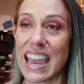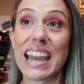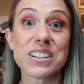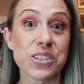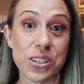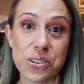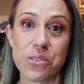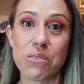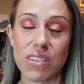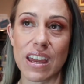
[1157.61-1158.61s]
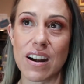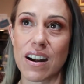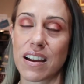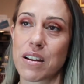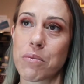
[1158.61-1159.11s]
And to their
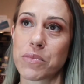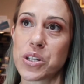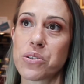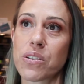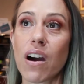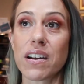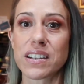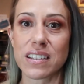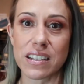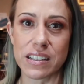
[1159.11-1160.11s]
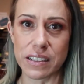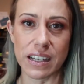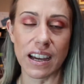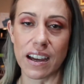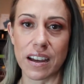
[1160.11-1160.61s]
new gondola,
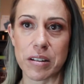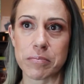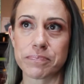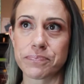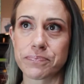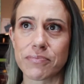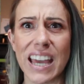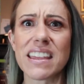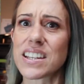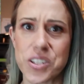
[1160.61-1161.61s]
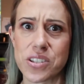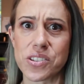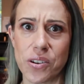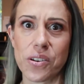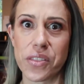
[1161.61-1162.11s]
I think it's just
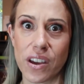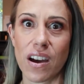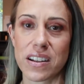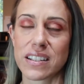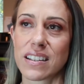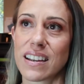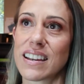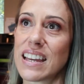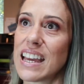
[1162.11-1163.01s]
called the gondola.